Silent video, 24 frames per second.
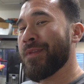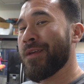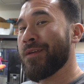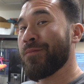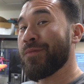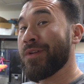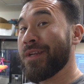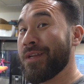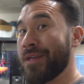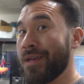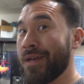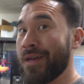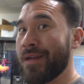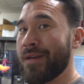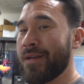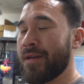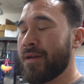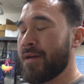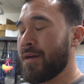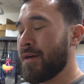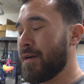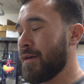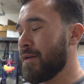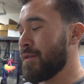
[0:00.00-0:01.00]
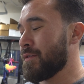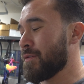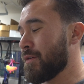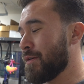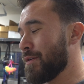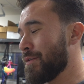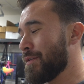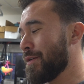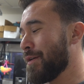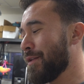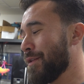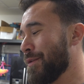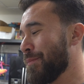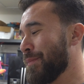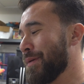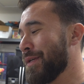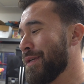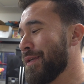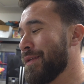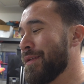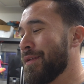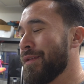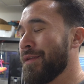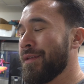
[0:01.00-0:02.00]
And when he got here, he started telling
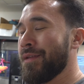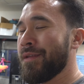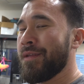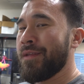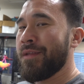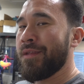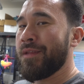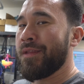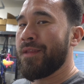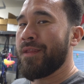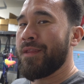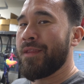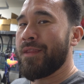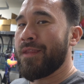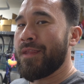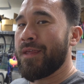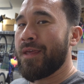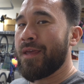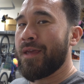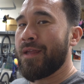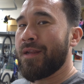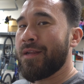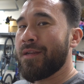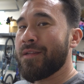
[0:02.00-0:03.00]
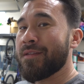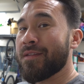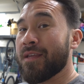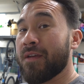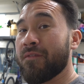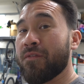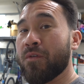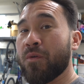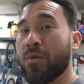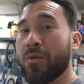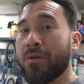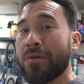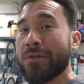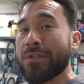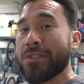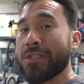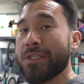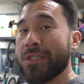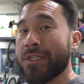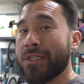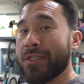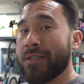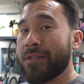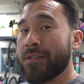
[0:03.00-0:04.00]
me that he needs to have the oil
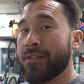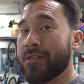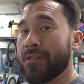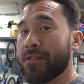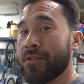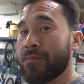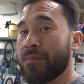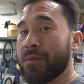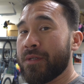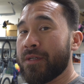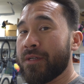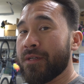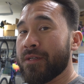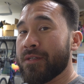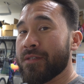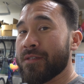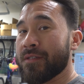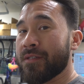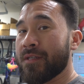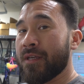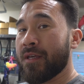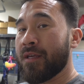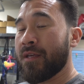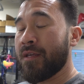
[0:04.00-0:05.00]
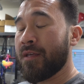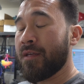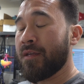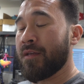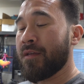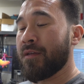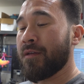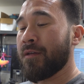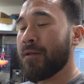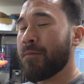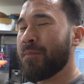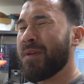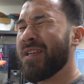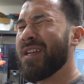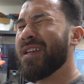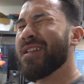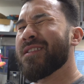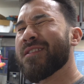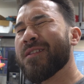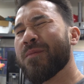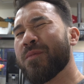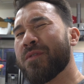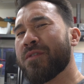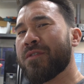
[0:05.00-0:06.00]
changed because he
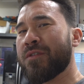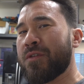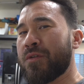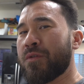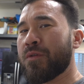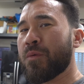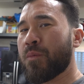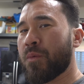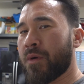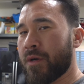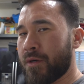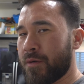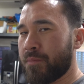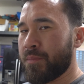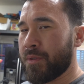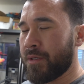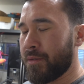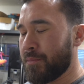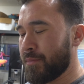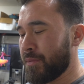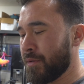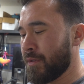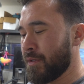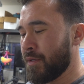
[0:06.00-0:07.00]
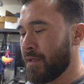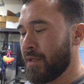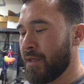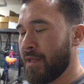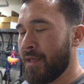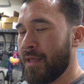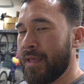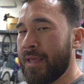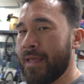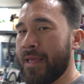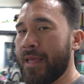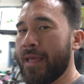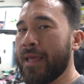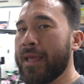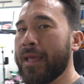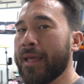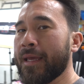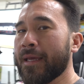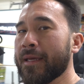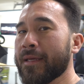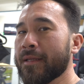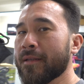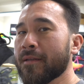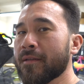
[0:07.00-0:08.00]
had someone do the water pump,
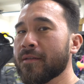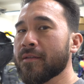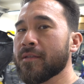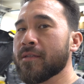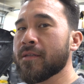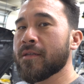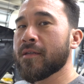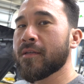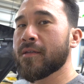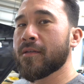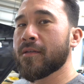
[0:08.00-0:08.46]
and